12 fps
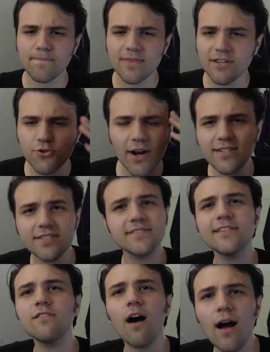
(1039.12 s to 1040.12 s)
that trying to
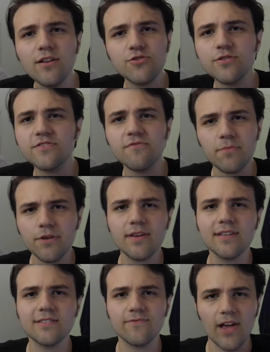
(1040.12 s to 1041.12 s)
steal hundreds of
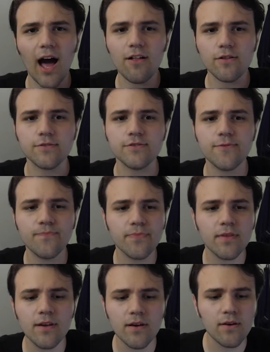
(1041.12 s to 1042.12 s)
millions of dollars
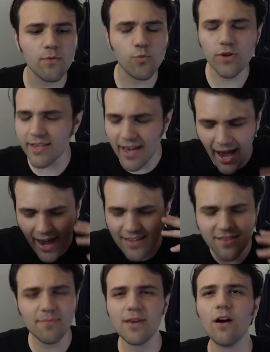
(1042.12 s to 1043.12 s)
would
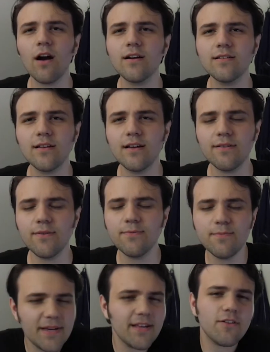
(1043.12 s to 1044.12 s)
kind of be hard, it
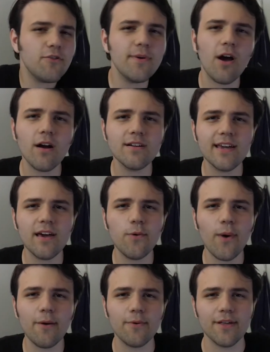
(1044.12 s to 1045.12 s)
would be a little bit hard to get
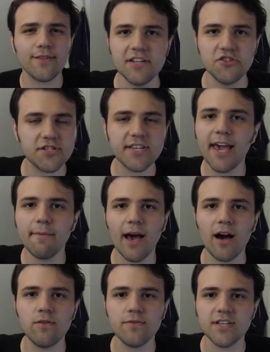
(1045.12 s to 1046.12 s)
away with. It just came
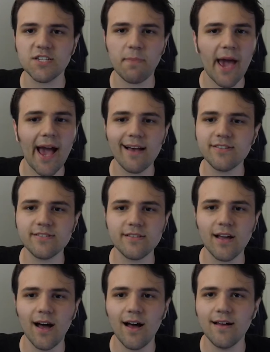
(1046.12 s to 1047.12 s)
out this past
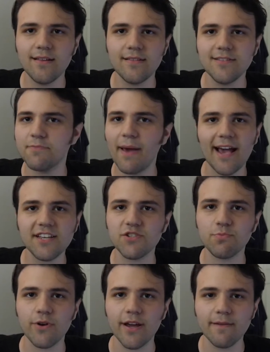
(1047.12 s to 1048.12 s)

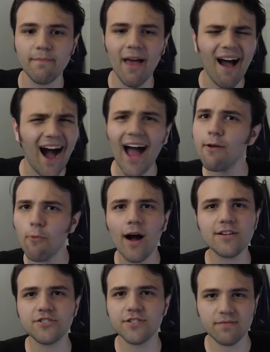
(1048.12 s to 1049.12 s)
spring. I
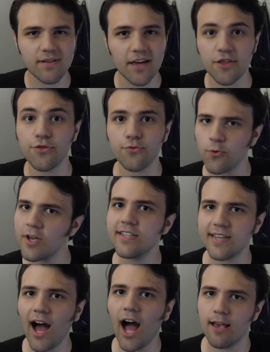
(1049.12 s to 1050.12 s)
watched it like 3
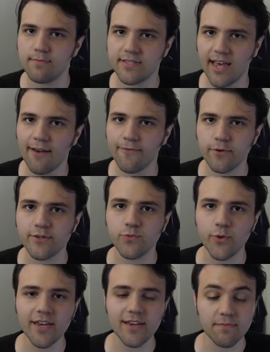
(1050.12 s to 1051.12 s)
times that first
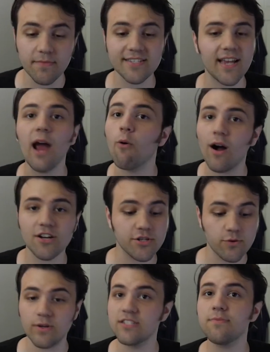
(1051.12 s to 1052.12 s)
weekend because I
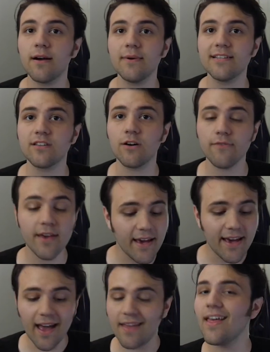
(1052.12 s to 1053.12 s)
watched it once by myself,
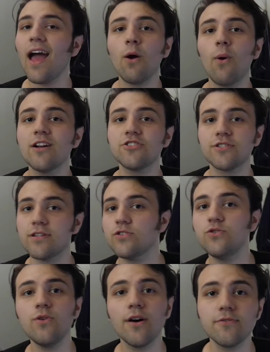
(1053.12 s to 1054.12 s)
and then I watched it
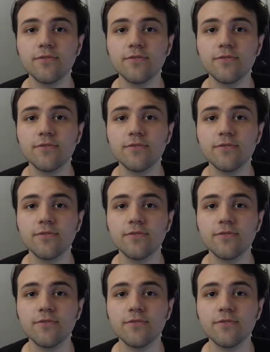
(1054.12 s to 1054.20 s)
2 other